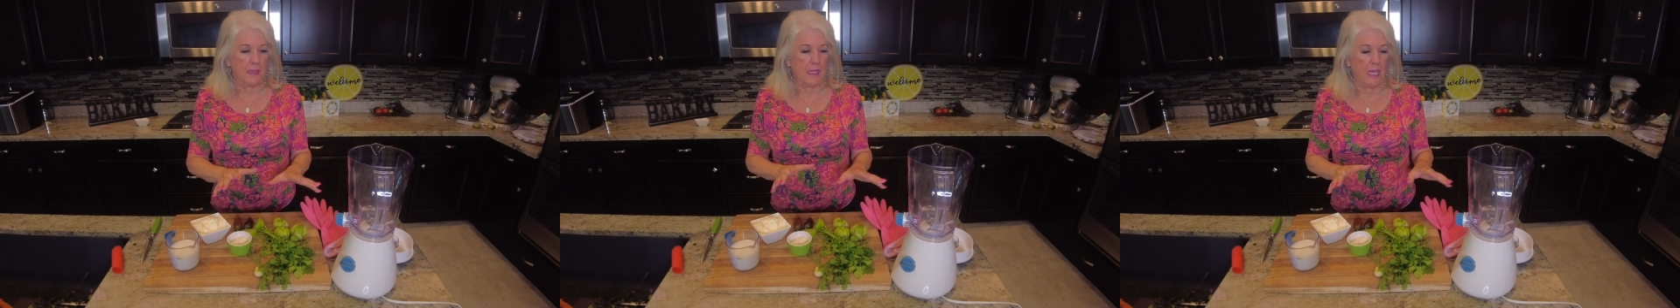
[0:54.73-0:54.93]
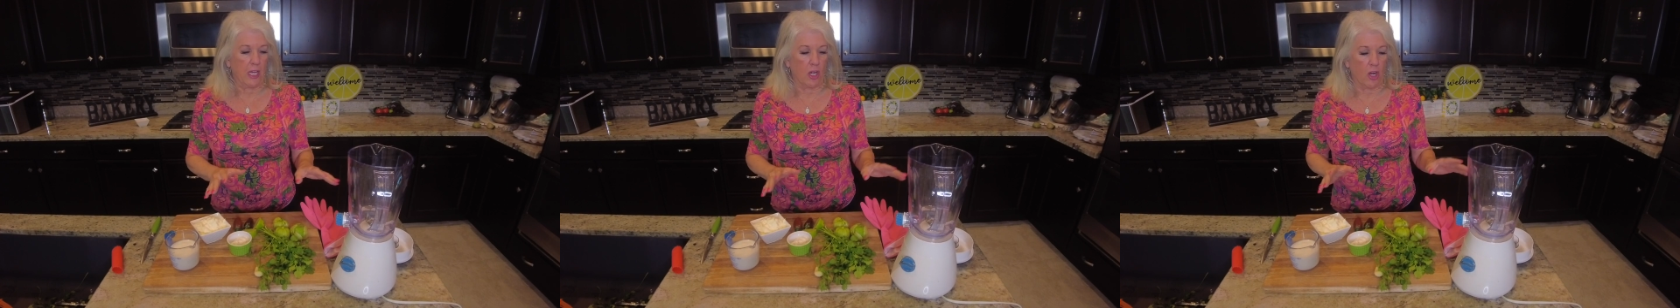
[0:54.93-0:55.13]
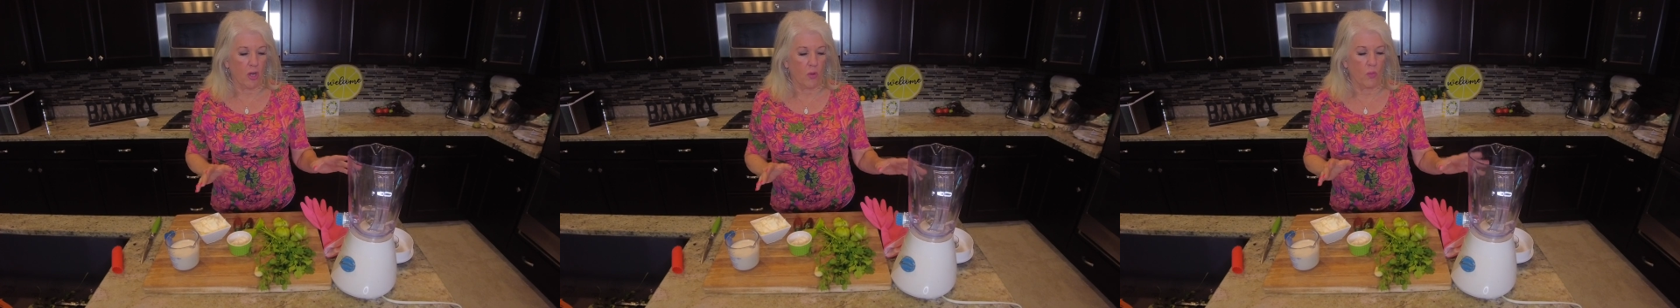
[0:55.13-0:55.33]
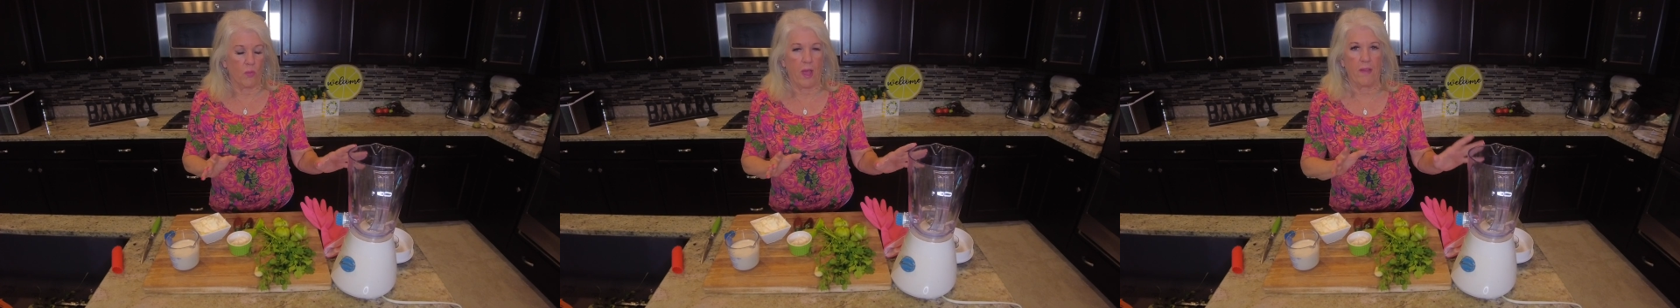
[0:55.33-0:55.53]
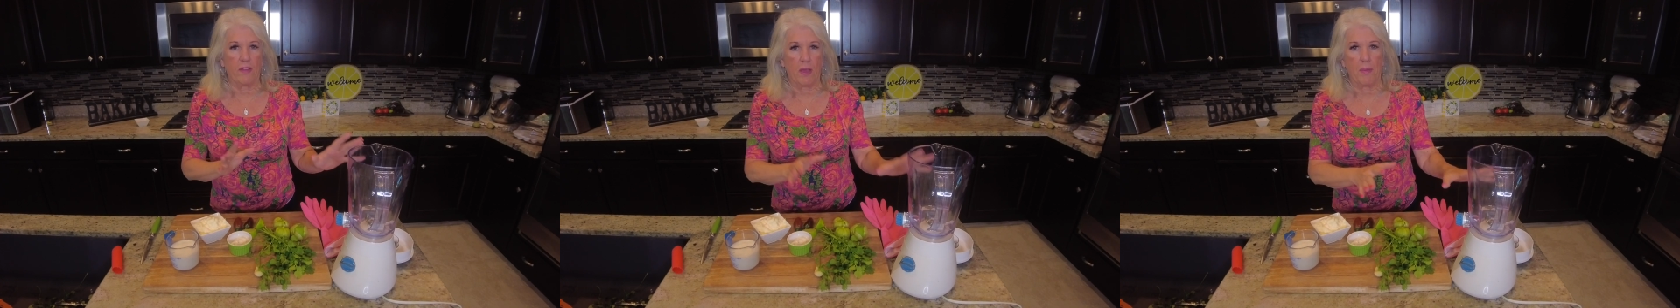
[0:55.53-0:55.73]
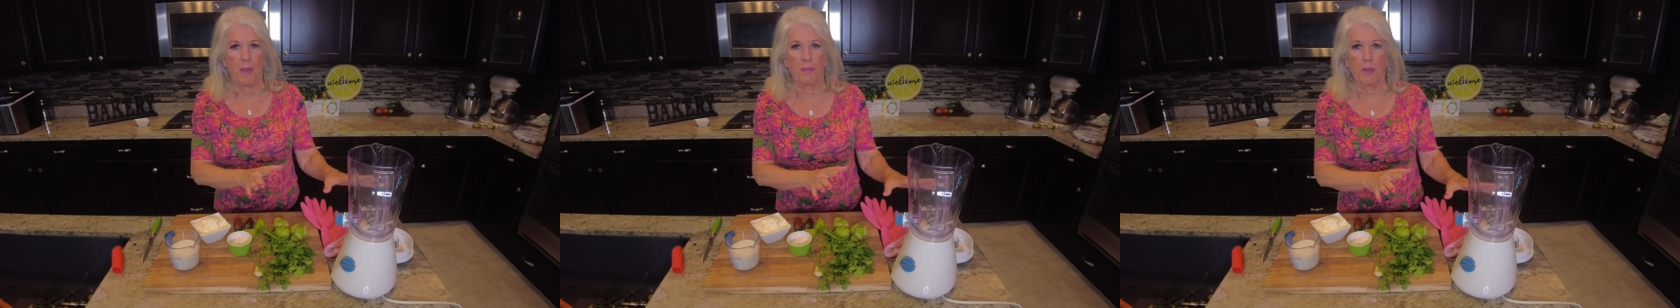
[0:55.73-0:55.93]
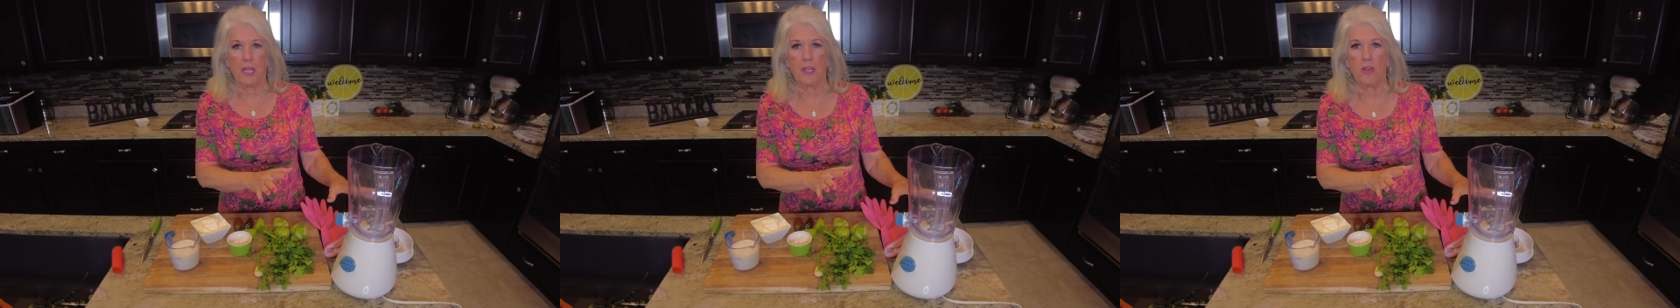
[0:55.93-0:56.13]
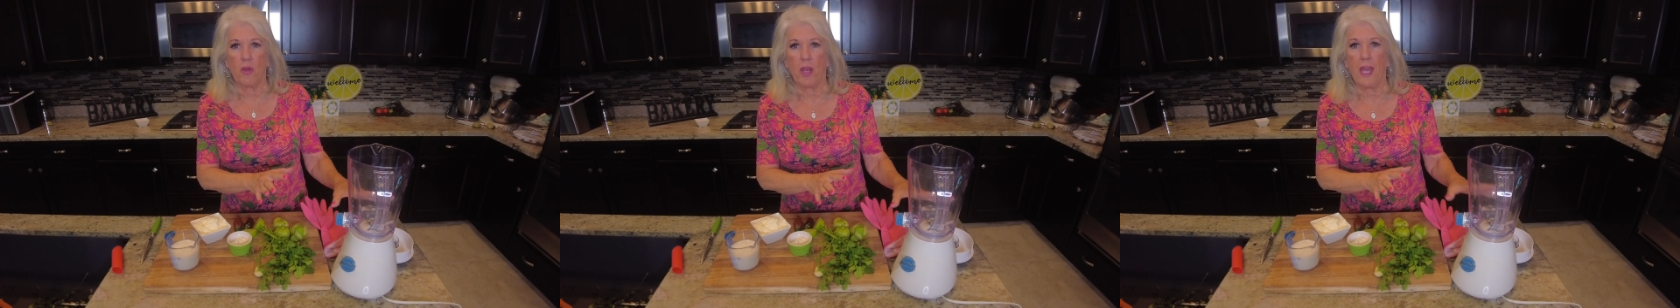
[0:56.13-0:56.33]
here. I've got my
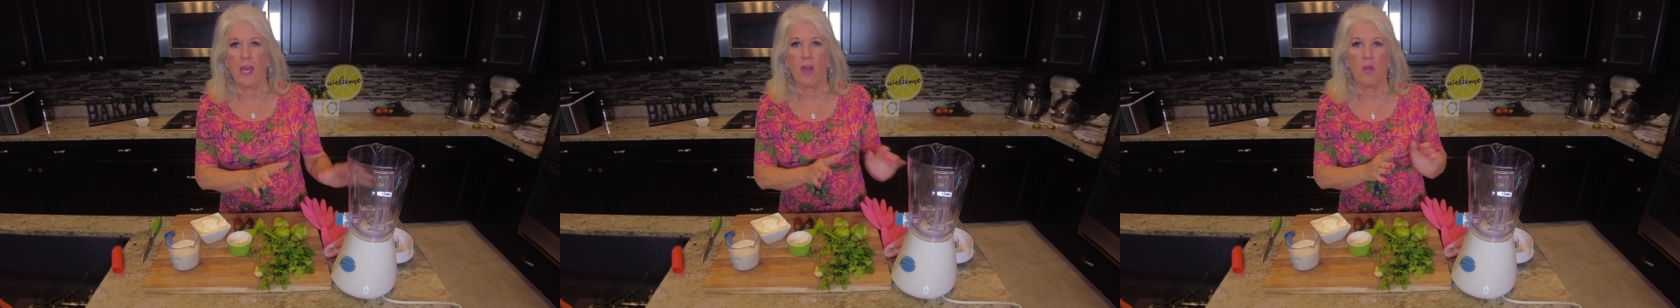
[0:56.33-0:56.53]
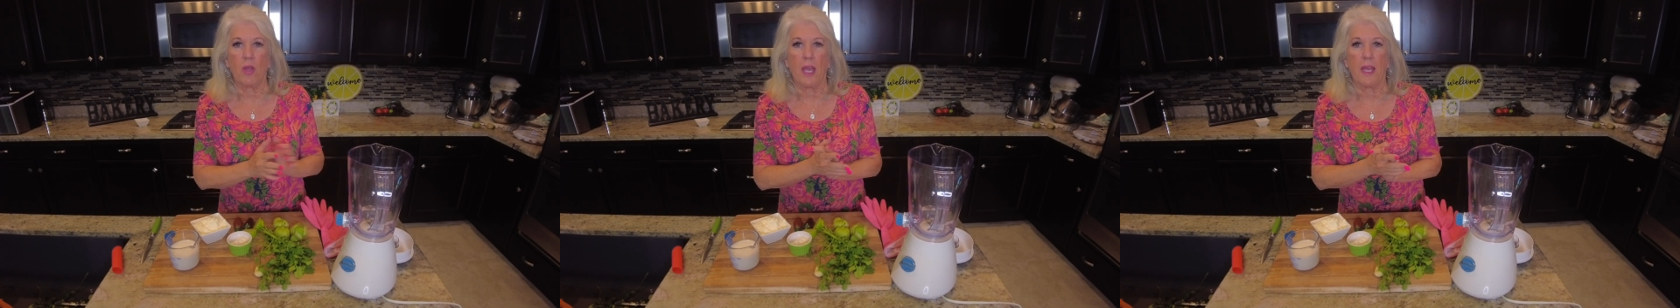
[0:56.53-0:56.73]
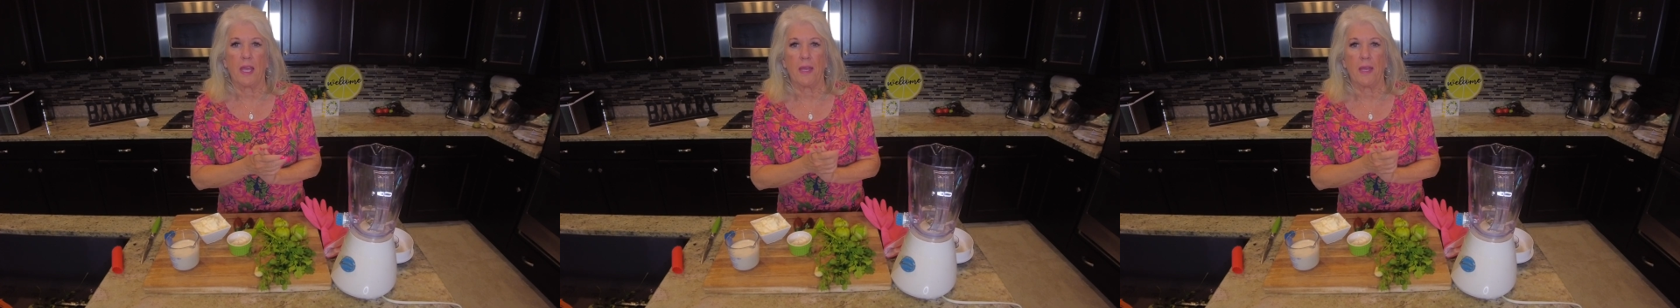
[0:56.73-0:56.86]
blender out.